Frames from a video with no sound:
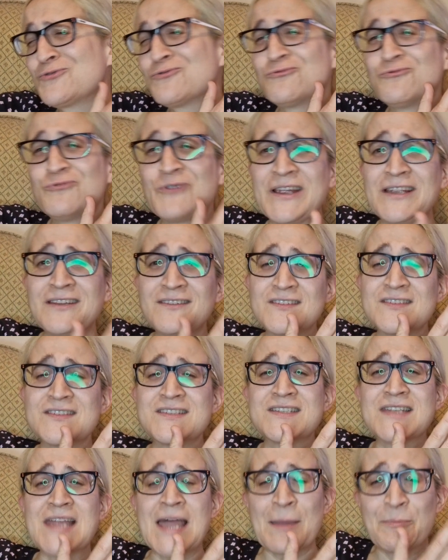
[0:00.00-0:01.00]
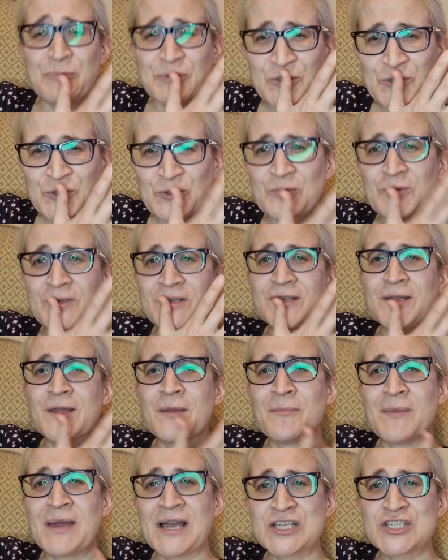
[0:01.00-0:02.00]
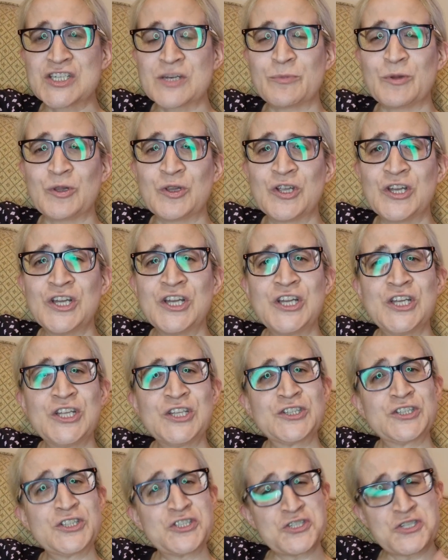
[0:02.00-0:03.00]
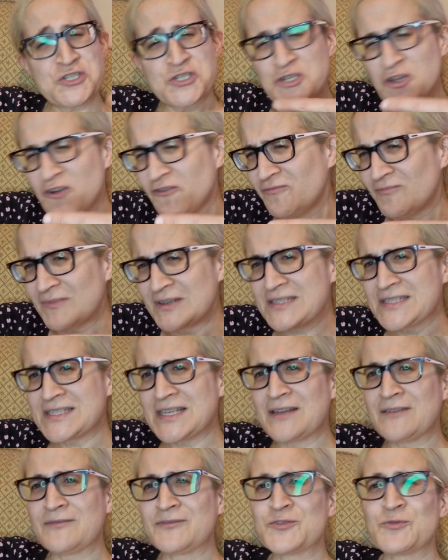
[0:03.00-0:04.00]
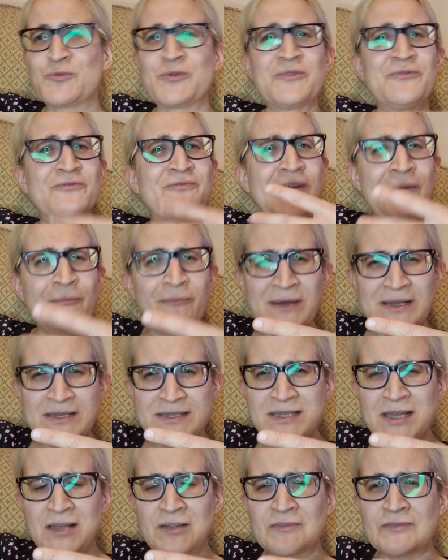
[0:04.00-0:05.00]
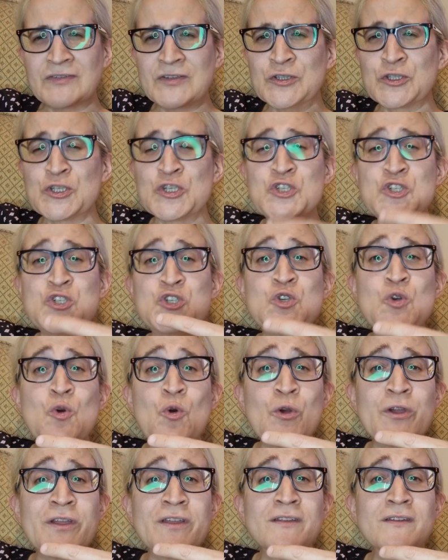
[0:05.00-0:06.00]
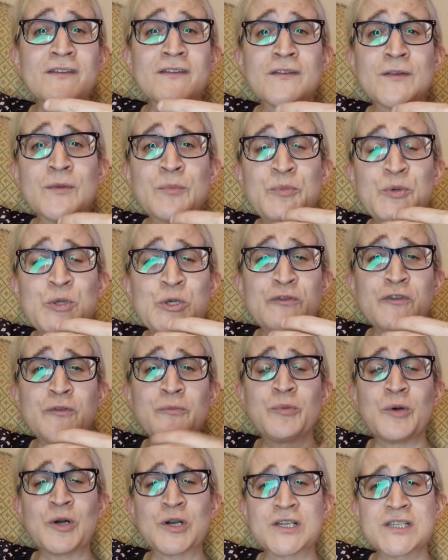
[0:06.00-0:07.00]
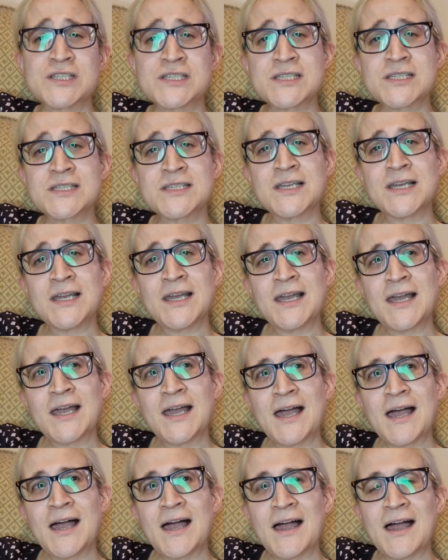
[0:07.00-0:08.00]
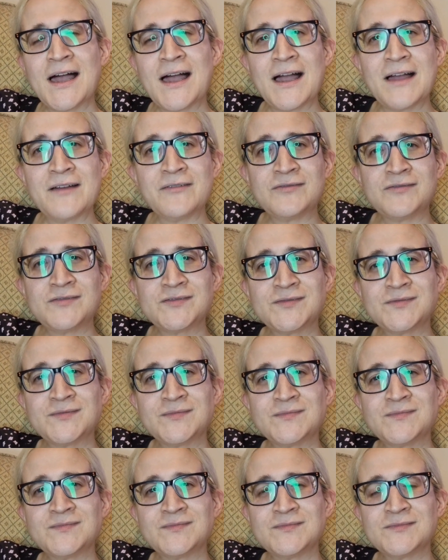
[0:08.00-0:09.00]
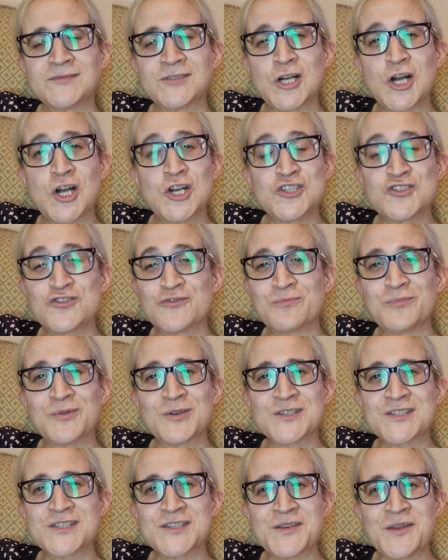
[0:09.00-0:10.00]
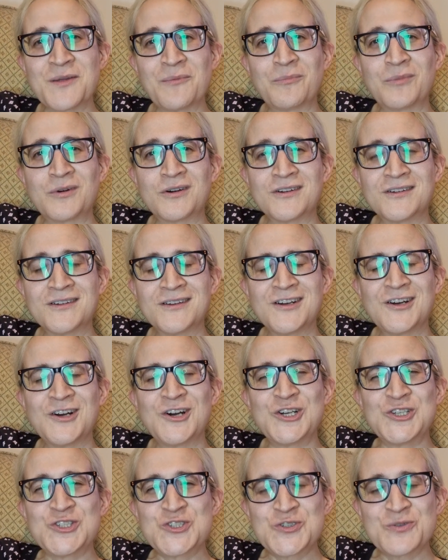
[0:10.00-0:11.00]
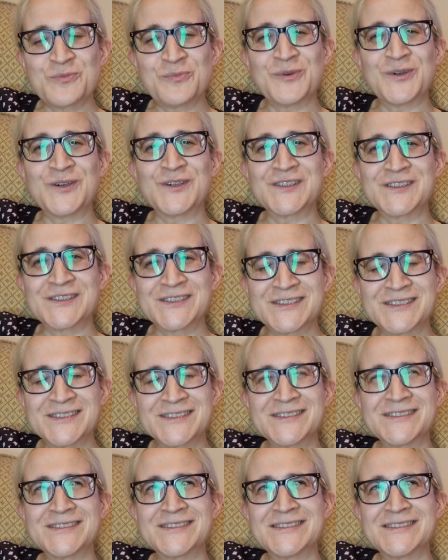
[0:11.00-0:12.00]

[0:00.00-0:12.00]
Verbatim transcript: greatest opportunity imaginable to discover myself, to reinvent myself, and to enjoy the beautiful books. I have a hundred books in number, a hundred books.